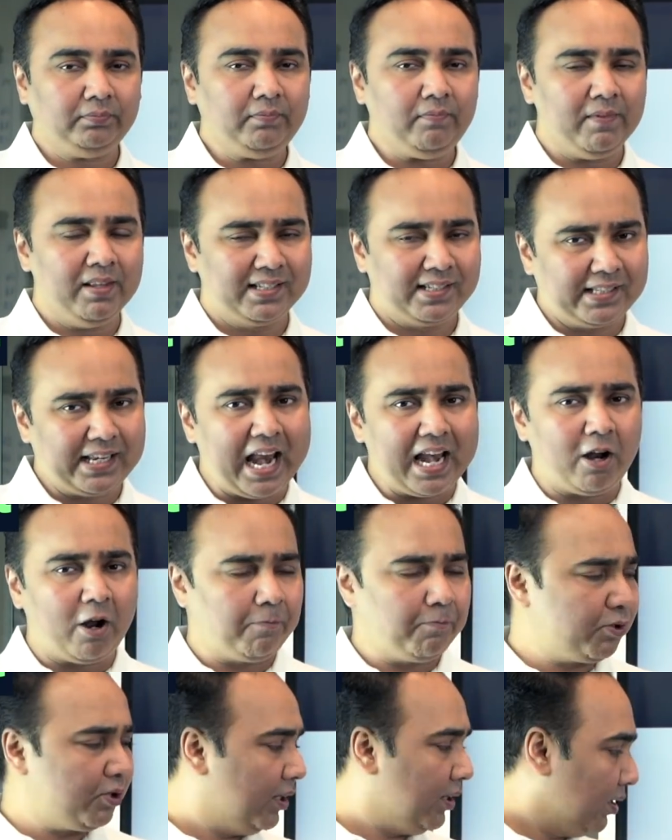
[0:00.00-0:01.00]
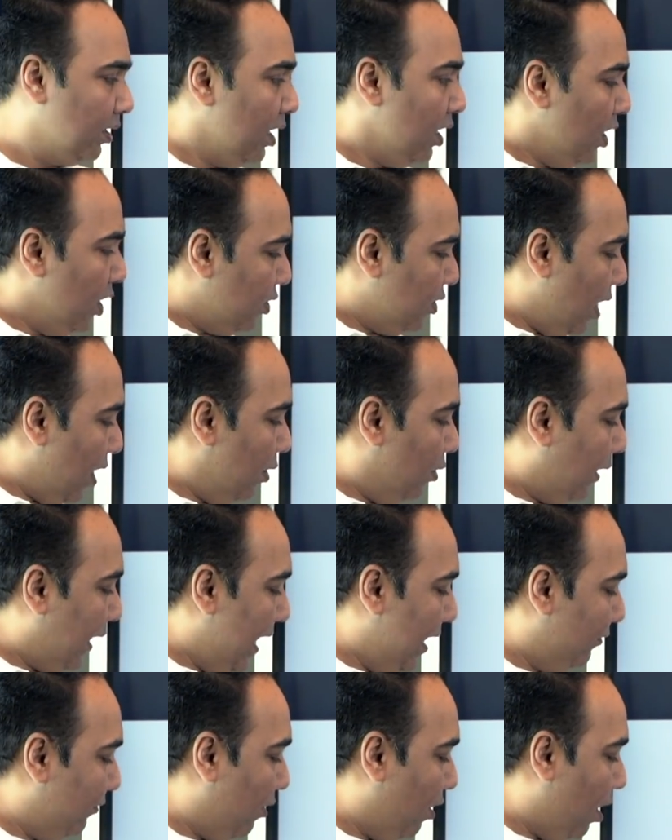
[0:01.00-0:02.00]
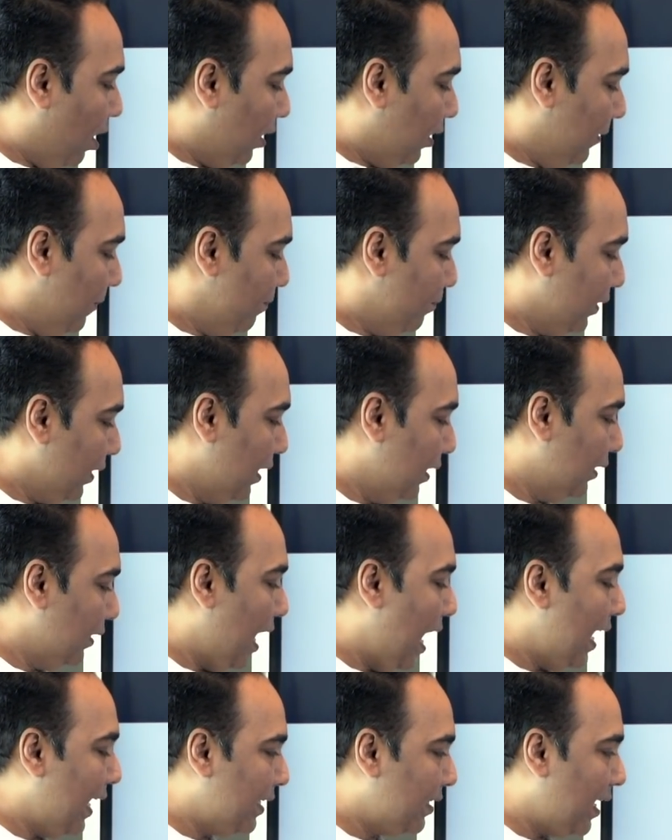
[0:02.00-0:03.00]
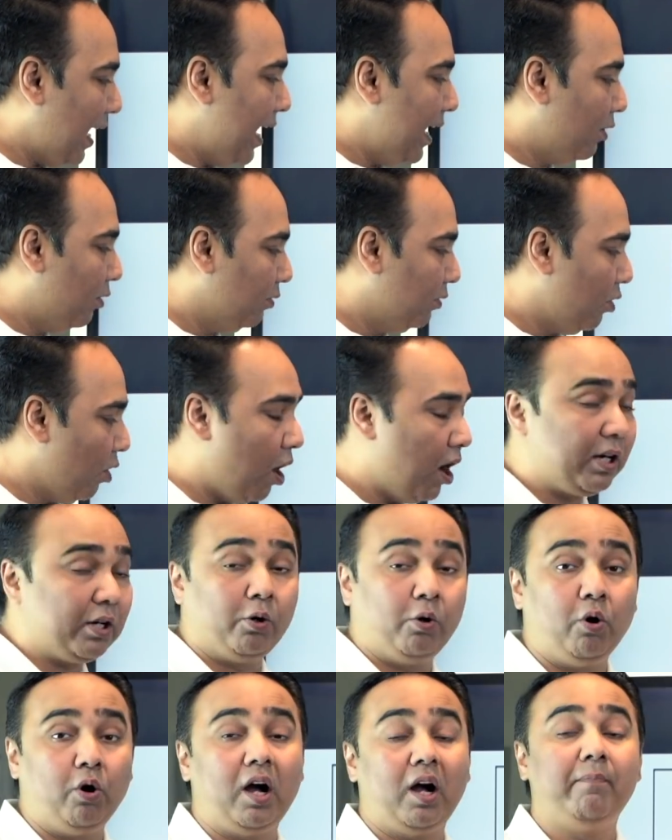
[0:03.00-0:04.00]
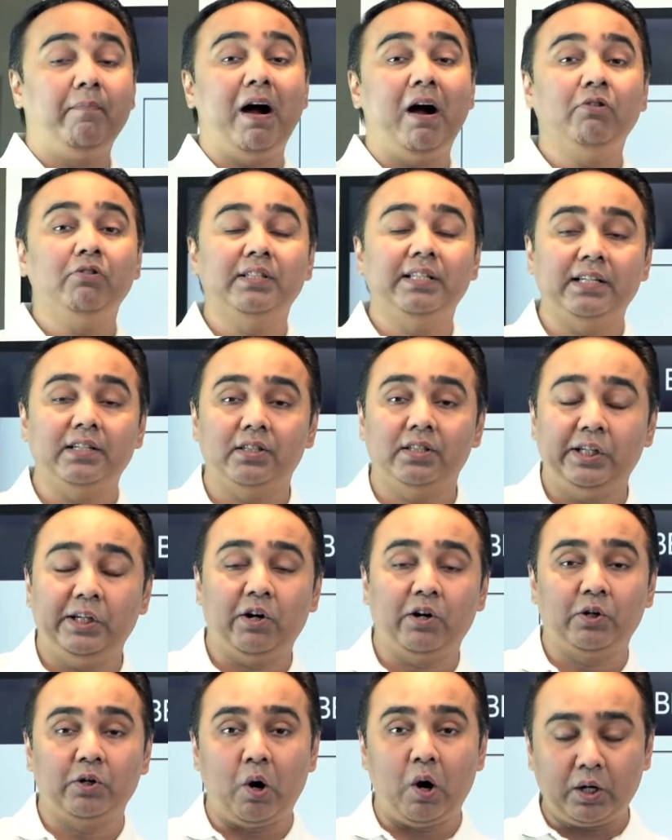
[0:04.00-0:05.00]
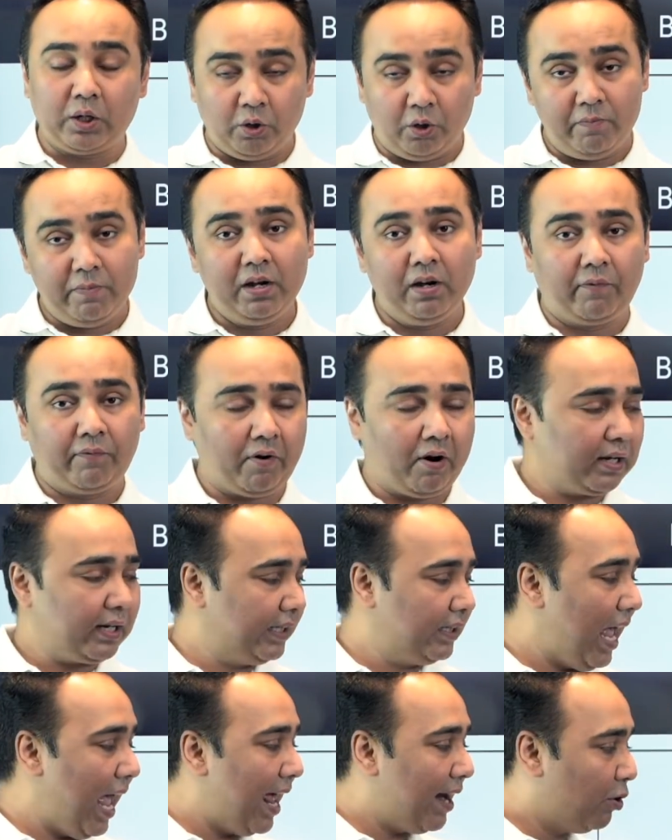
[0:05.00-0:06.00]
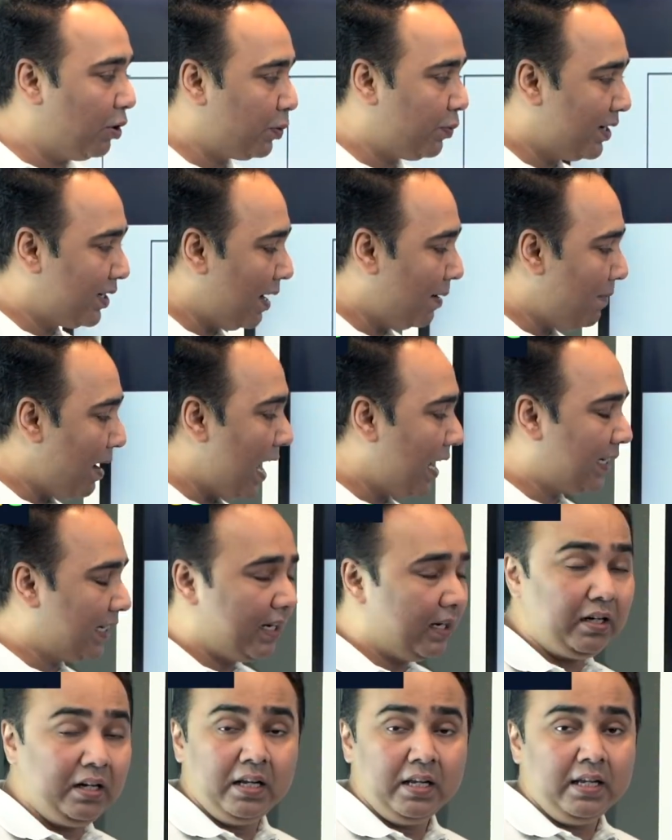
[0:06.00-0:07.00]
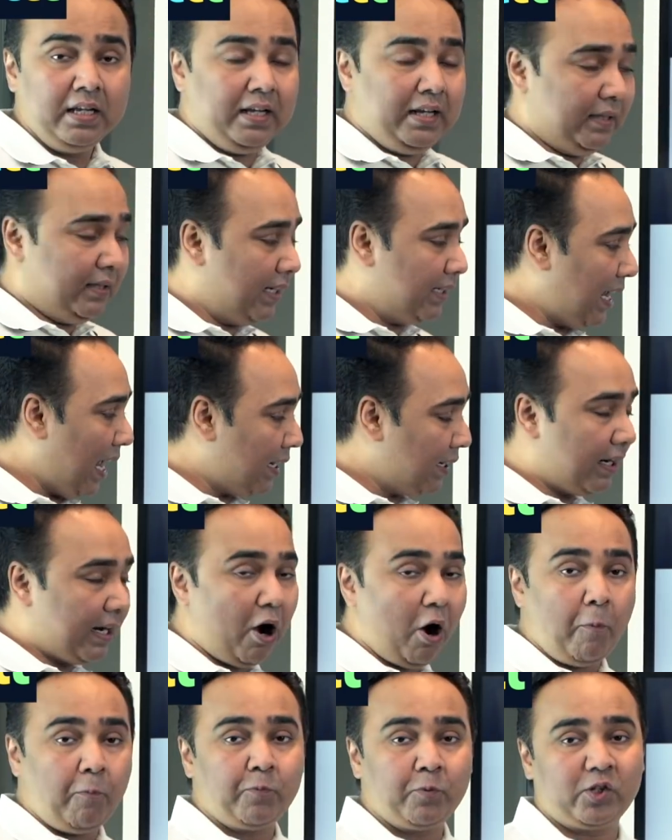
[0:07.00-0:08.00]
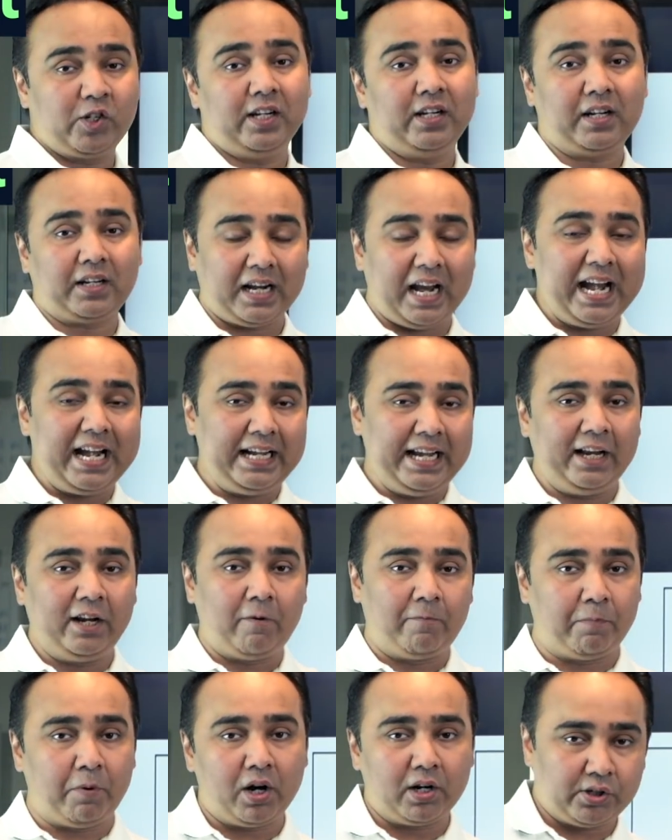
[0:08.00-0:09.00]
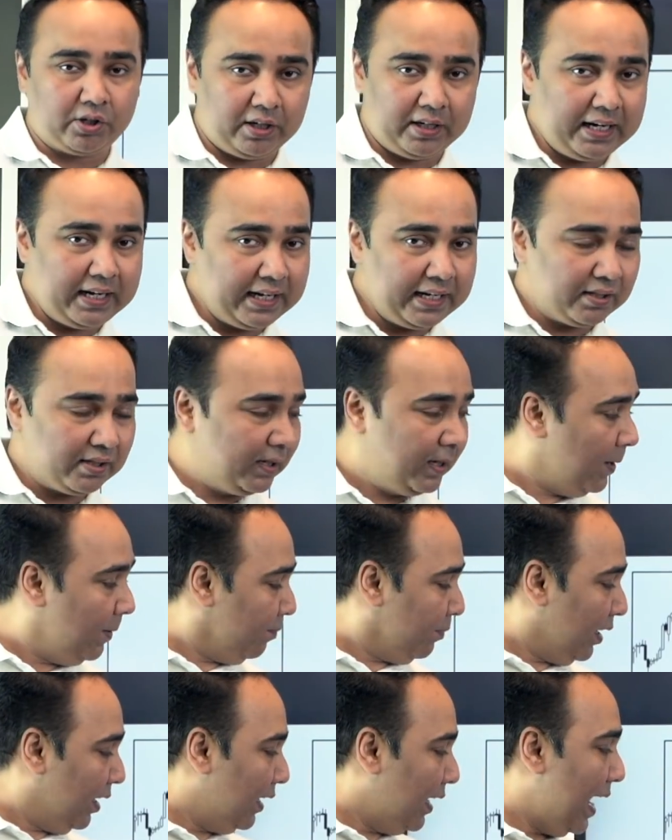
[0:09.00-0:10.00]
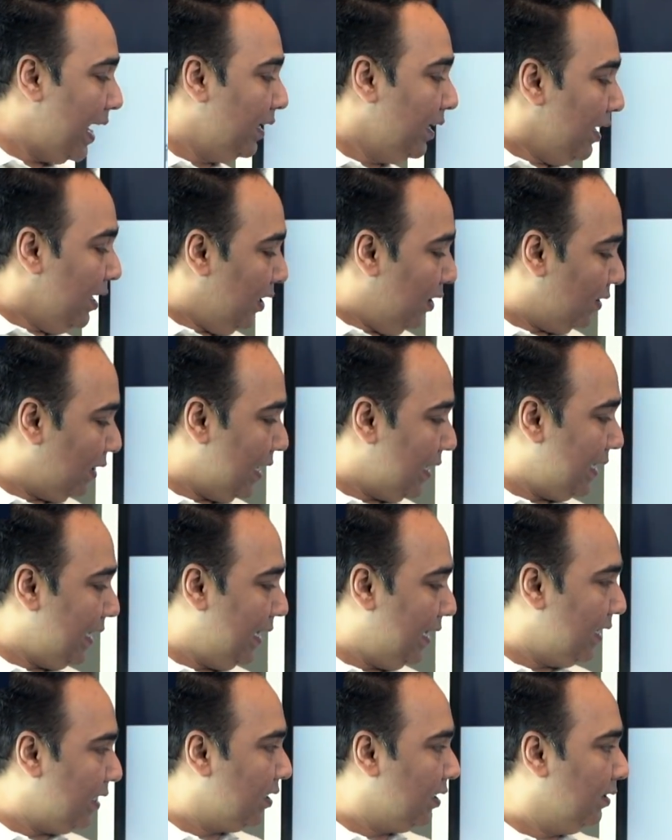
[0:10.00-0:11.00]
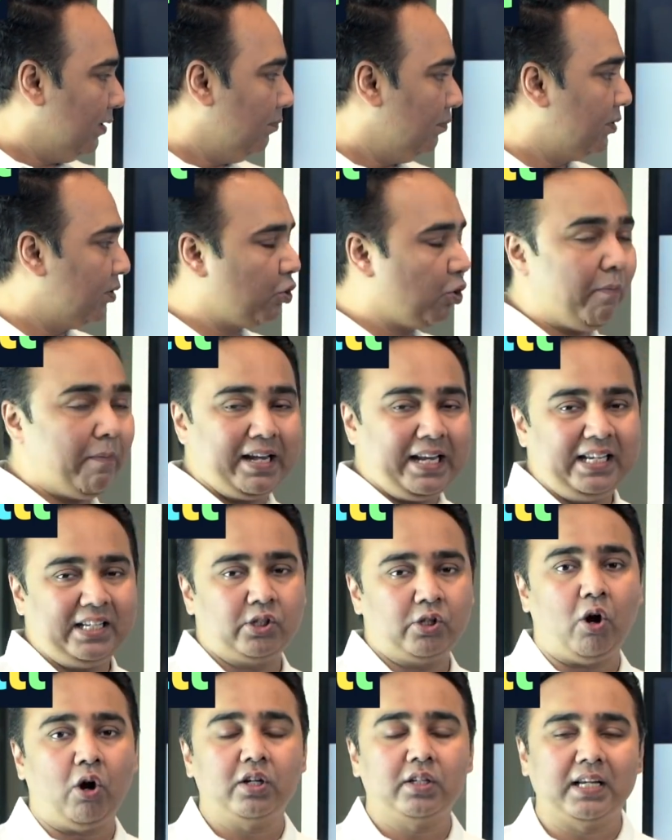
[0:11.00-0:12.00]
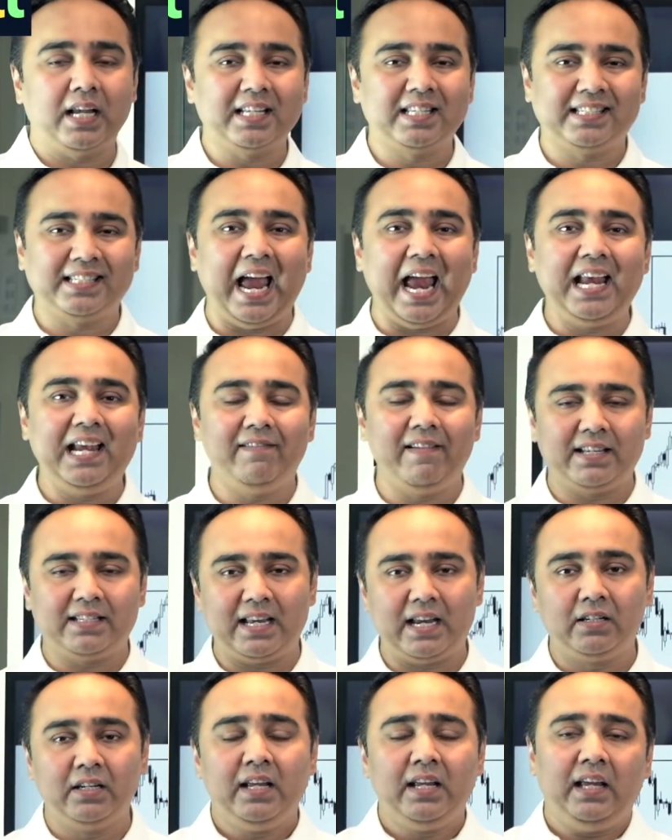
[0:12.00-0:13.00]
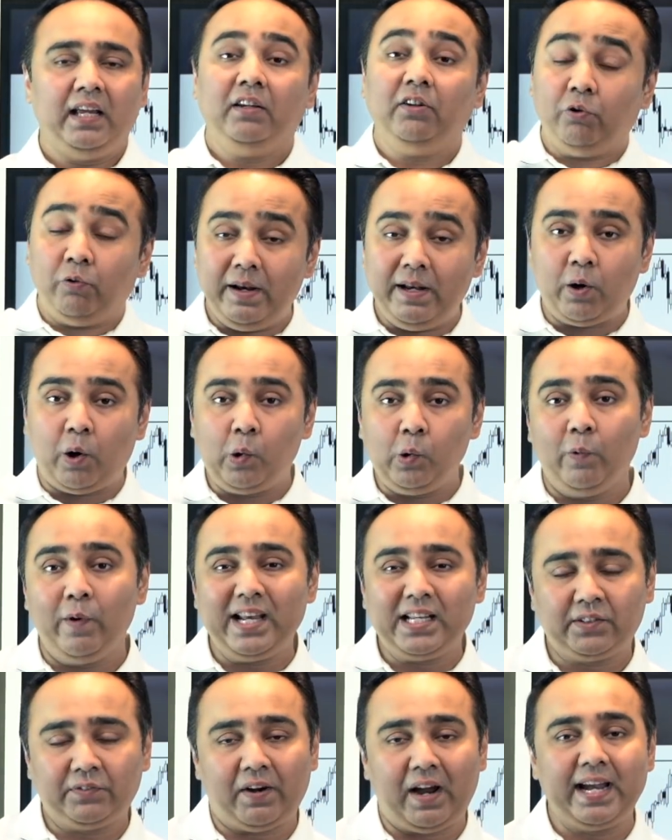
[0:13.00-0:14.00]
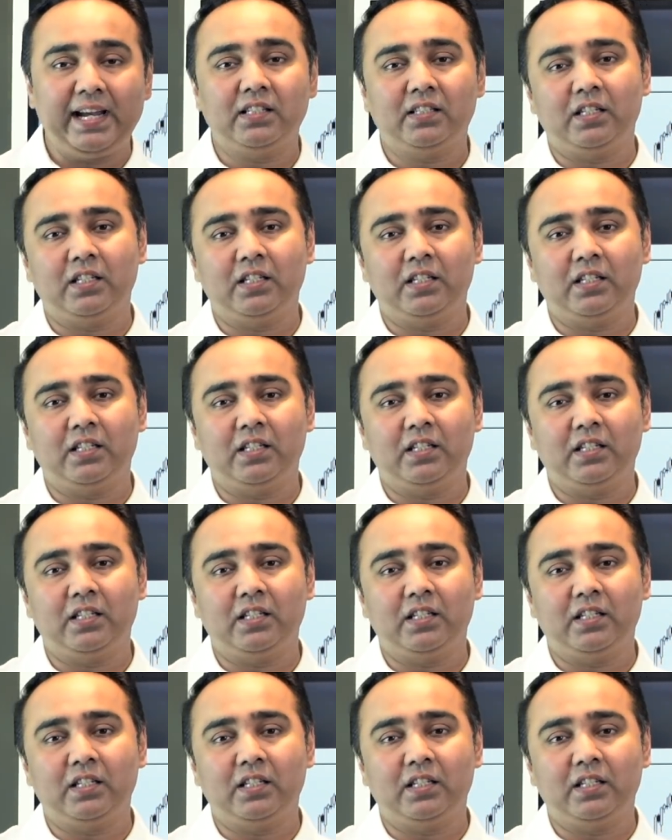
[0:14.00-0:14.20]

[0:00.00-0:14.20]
sell options. So you're looking for the RSI to not go above 60 or not go below 40. The arrows which are marked here, these are option writing opportunities. Right, you can see this. So many stocks are sideways, and you will always find